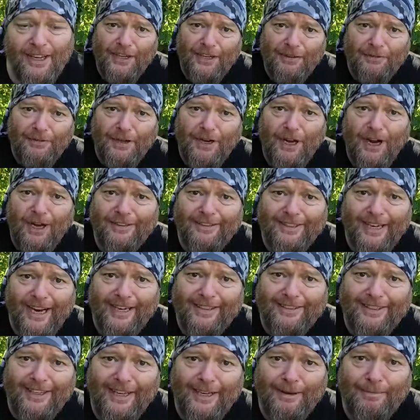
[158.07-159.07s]
If you
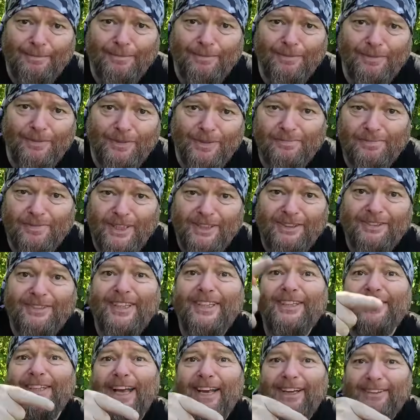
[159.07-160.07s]
contact him, his
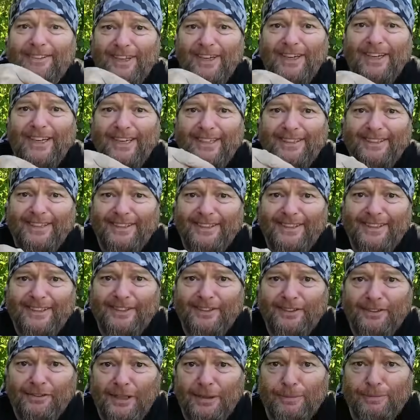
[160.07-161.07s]
details are linked in the
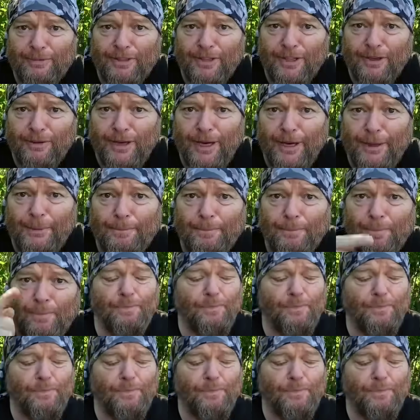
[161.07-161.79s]
description, okay?